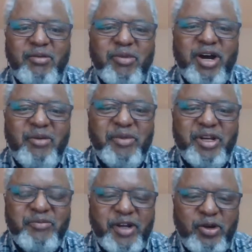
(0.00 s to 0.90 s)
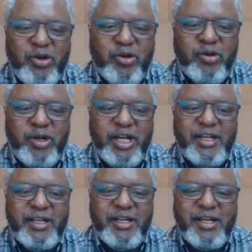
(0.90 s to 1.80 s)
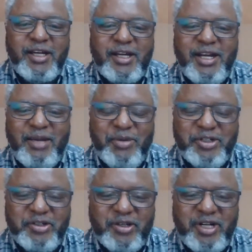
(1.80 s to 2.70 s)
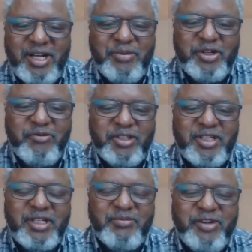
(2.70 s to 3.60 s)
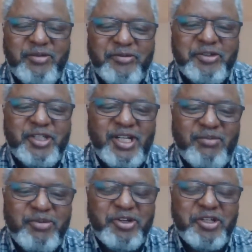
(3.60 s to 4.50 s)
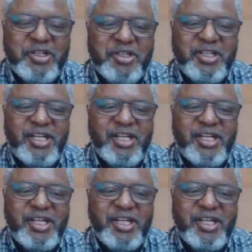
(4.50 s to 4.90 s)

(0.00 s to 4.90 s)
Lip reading: Mohammed Bello and Clapperton. Clapperton was a famous British